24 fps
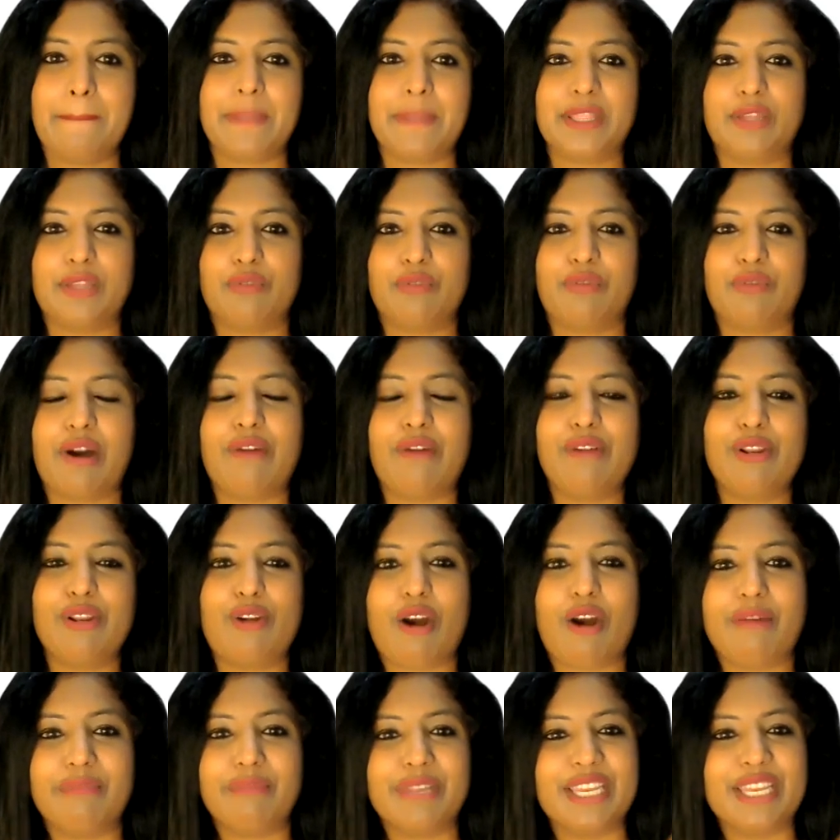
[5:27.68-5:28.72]
but the vowel
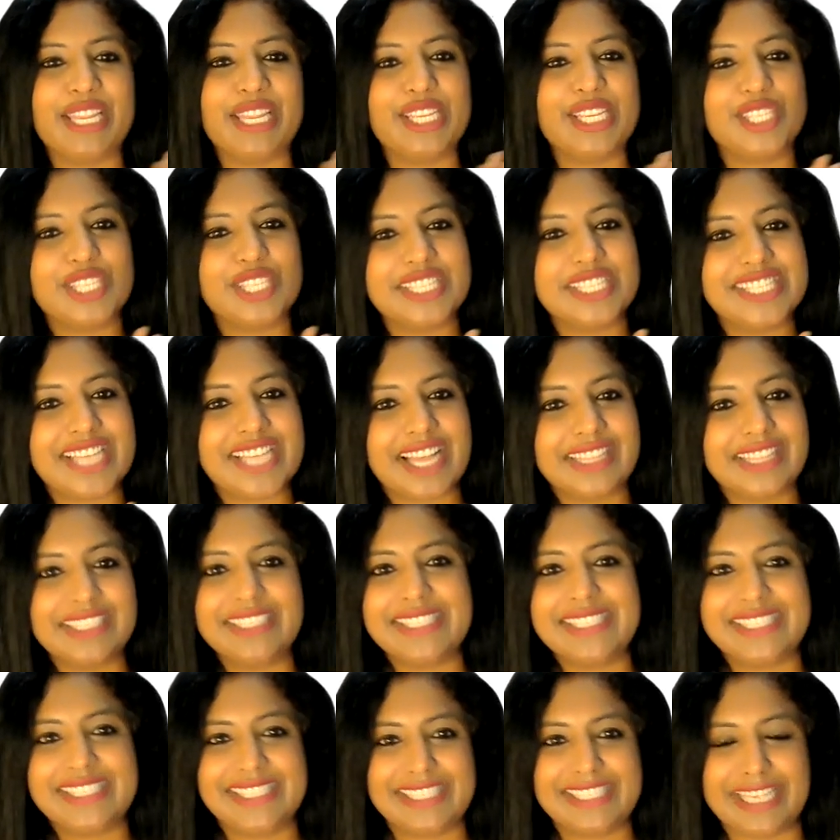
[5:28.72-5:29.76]
combinations are
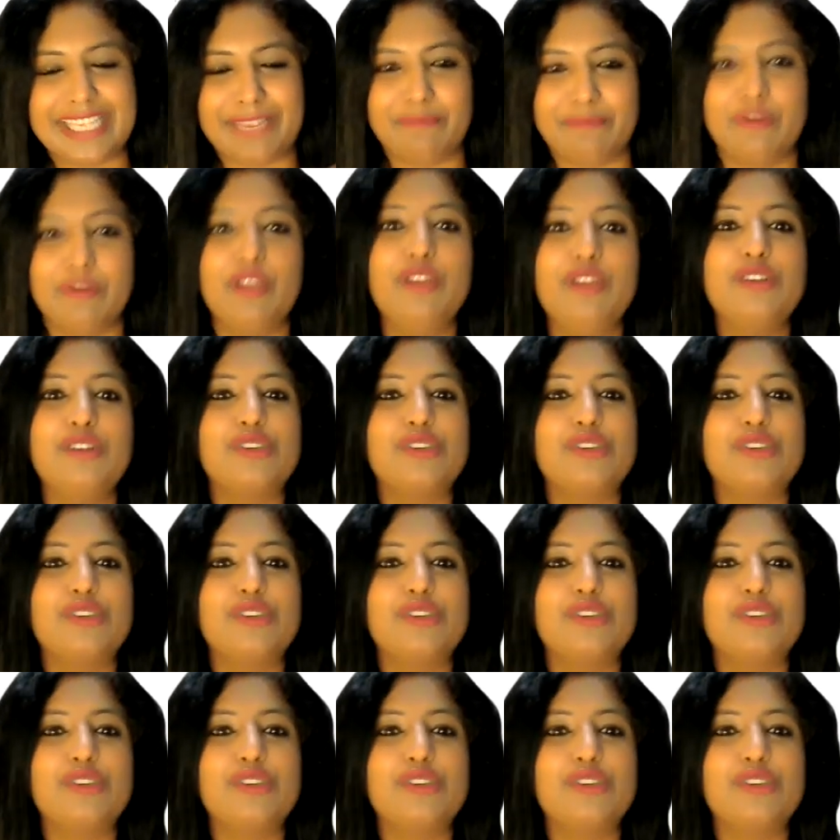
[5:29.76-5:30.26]
the same.